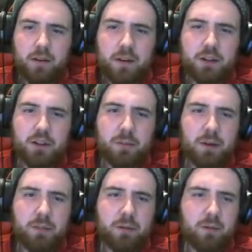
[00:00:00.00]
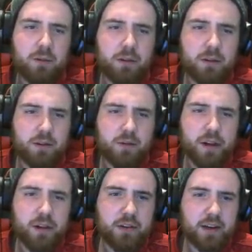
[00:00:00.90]
Can I jump up at one of these
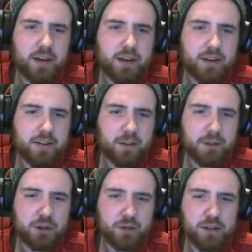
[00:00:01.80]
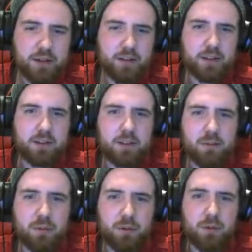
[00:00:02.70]
vines? Can I get atop a tree here? That's the
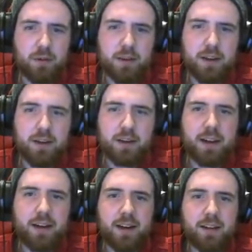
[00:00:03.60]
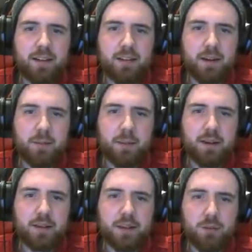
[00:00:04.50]
important part. Can I get atop
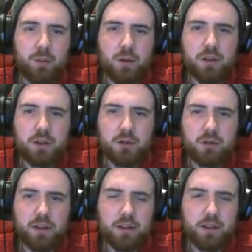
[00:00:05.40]
at least one tree?